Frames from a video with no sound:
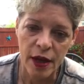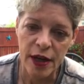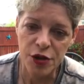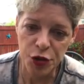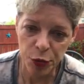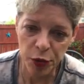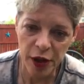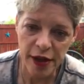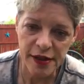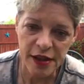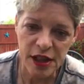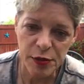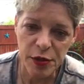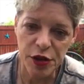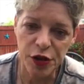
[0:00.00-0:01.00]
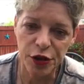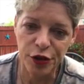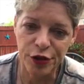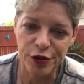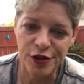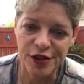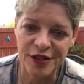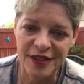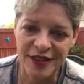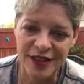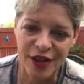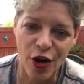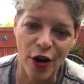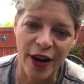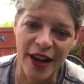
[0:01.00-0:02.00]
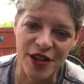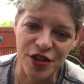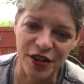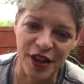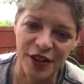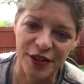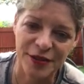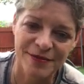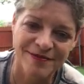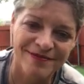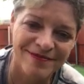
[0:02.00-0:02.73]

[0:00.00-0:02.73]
Easter blessings be yours. Talk at you later.